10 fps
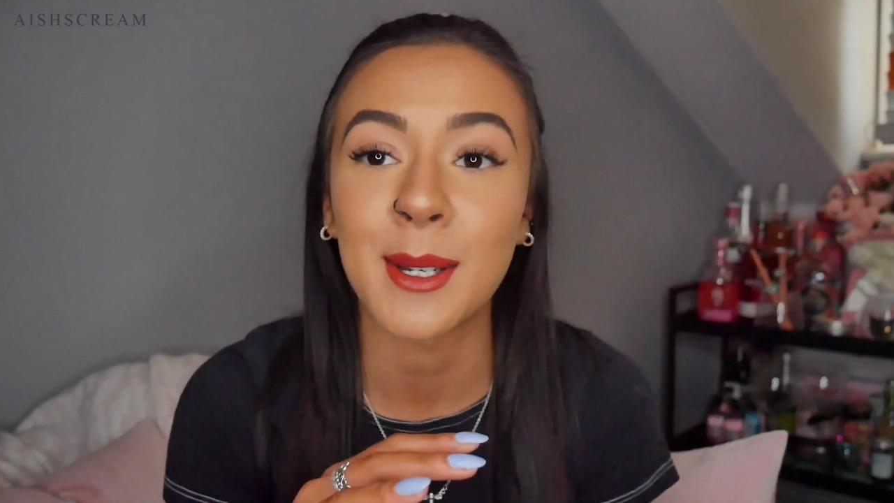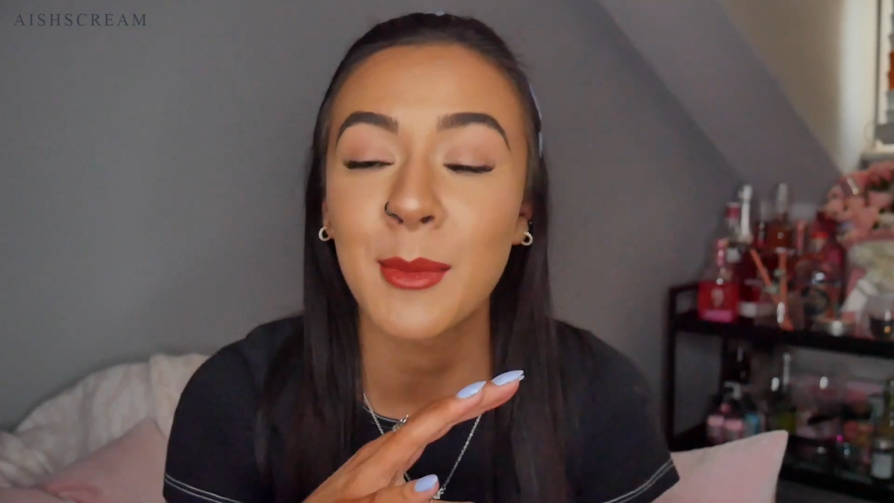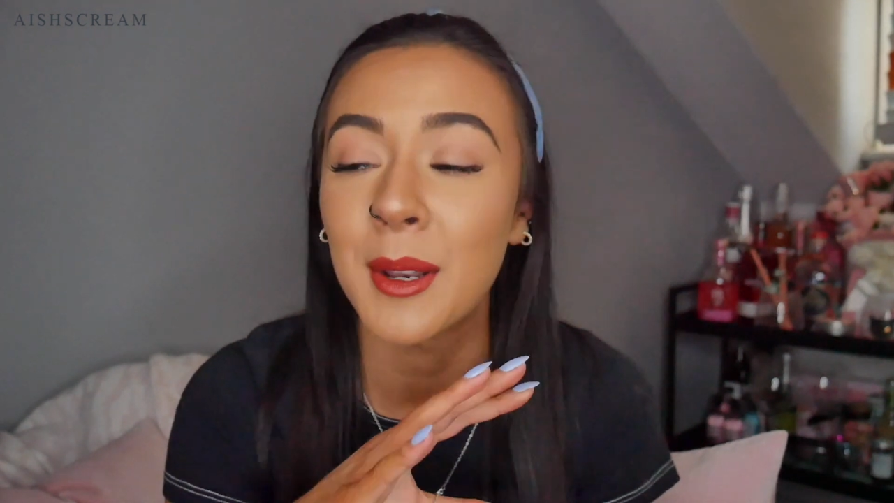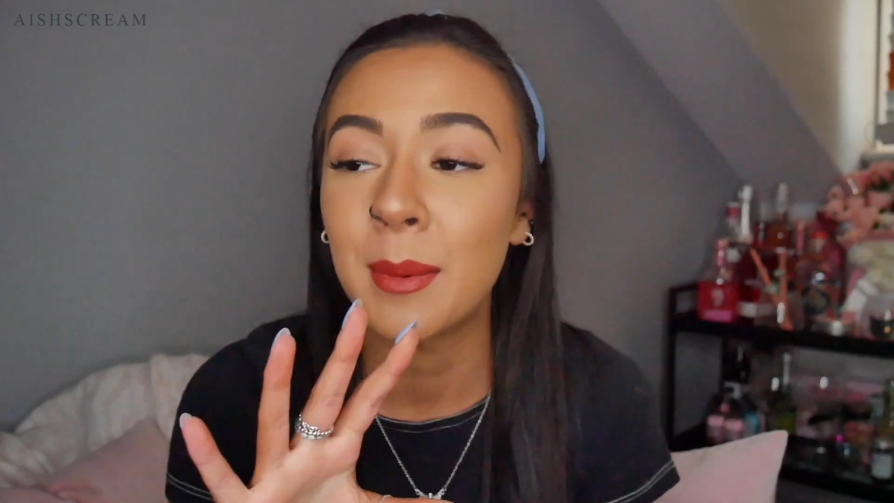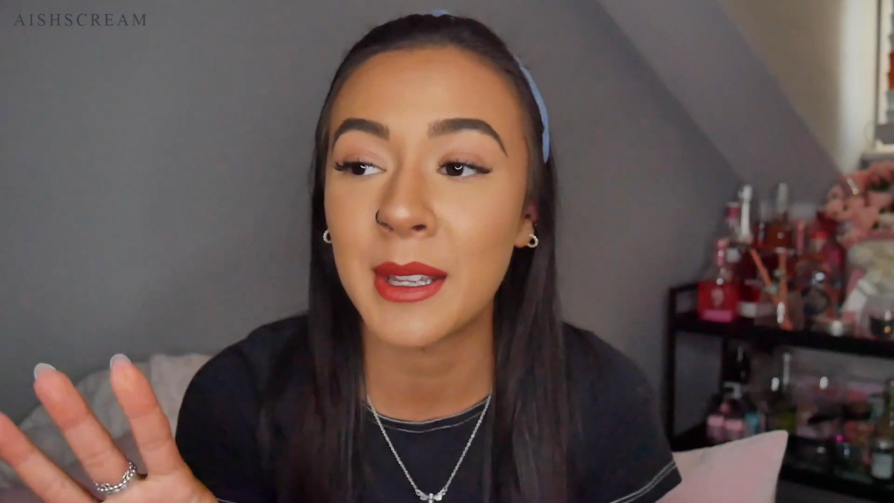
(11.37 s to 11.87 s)

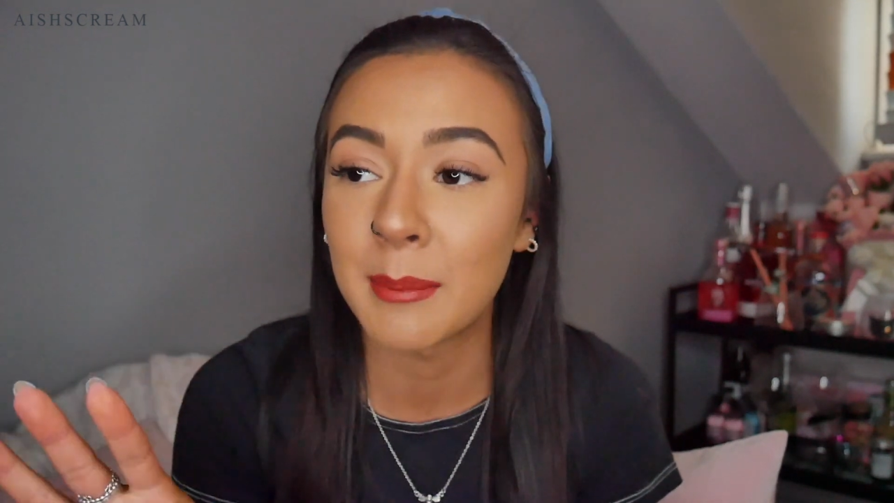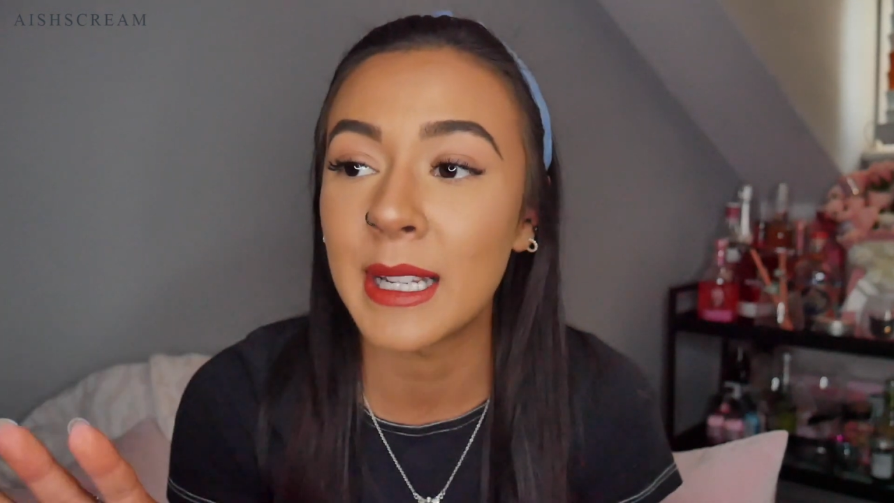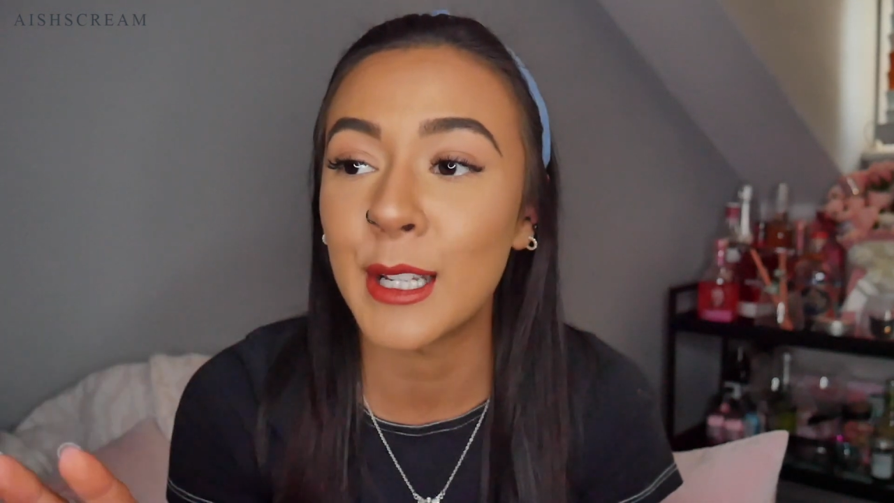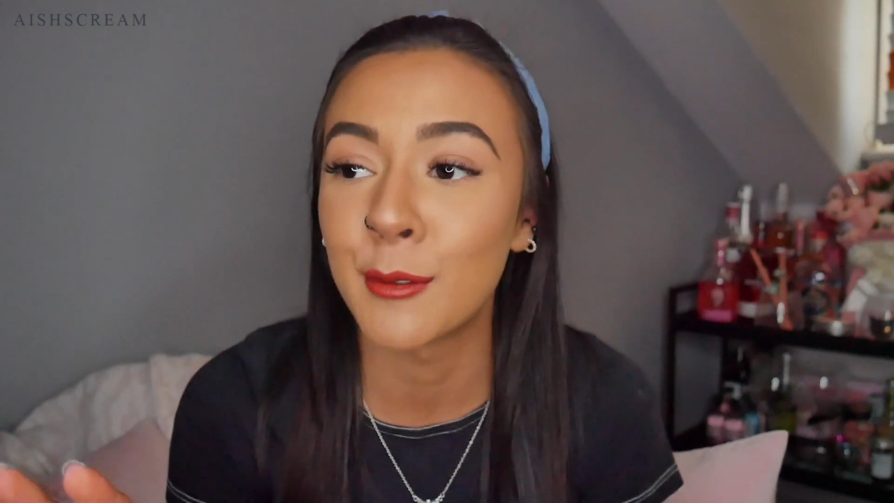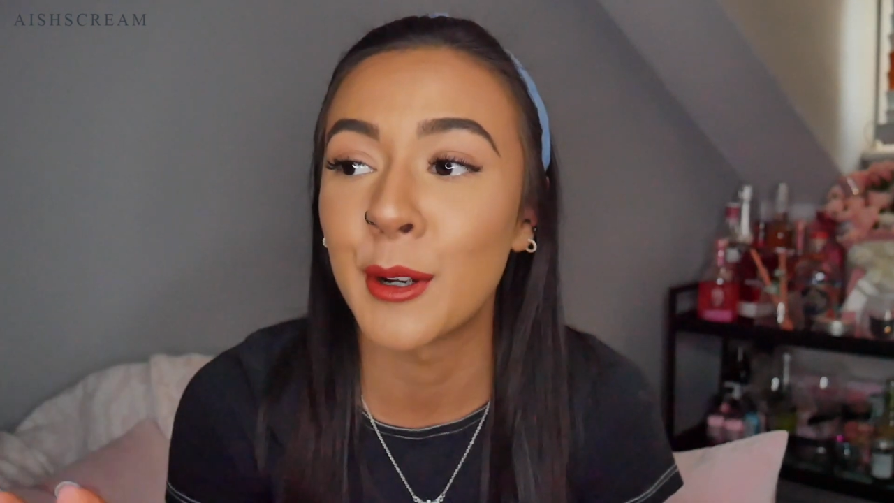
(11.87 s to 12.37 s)
I'm going to be
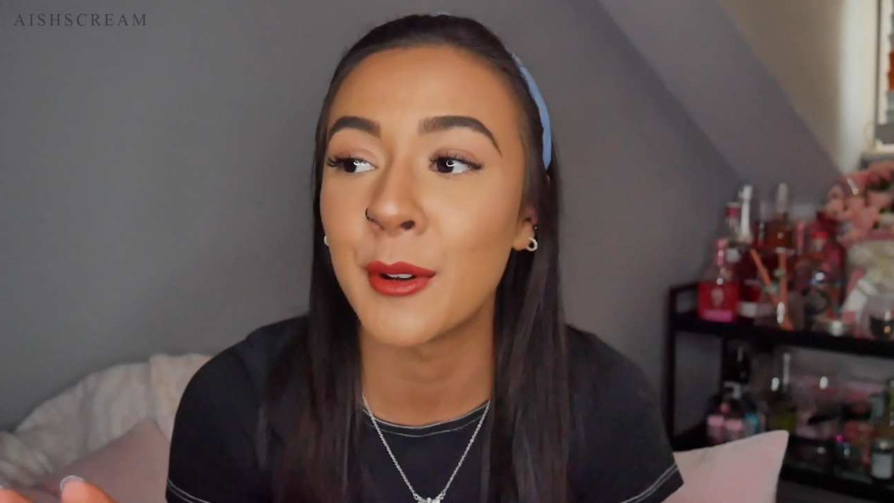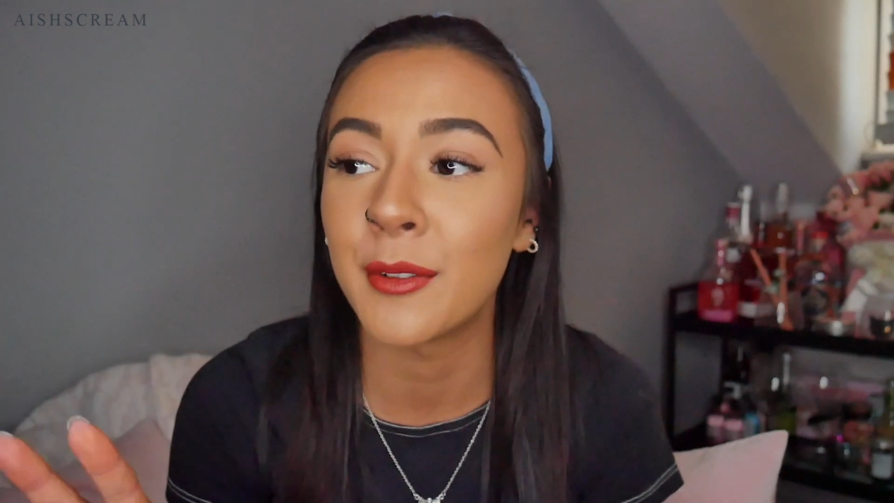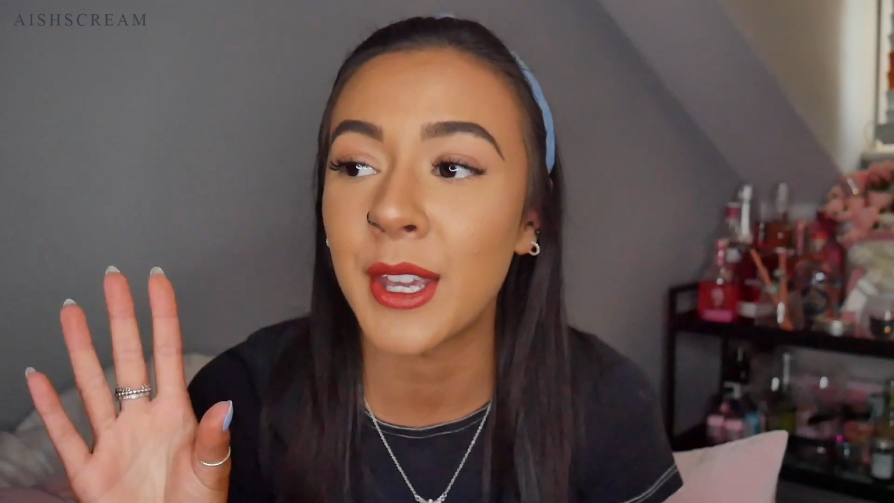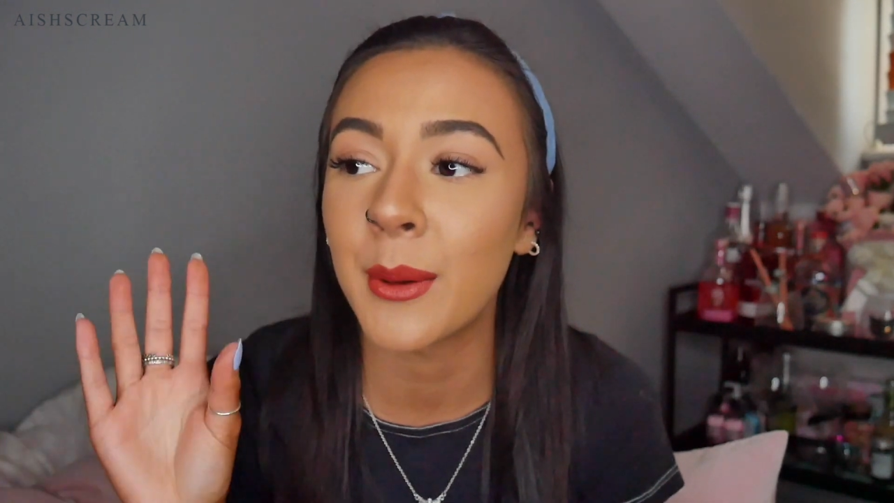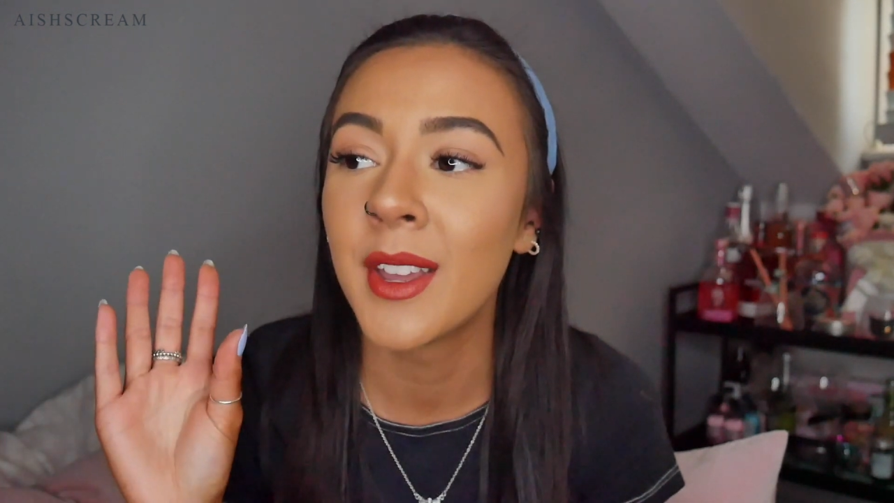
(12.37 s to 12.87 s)
completely real
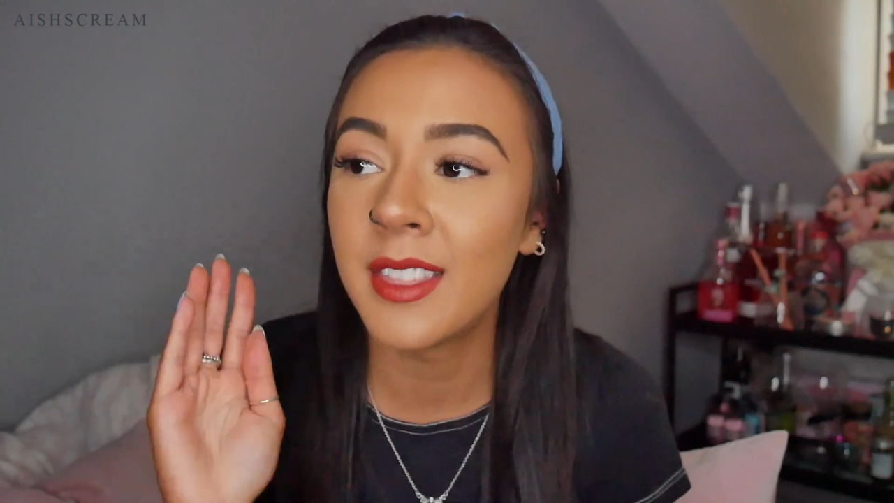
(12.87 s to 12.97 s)
with you.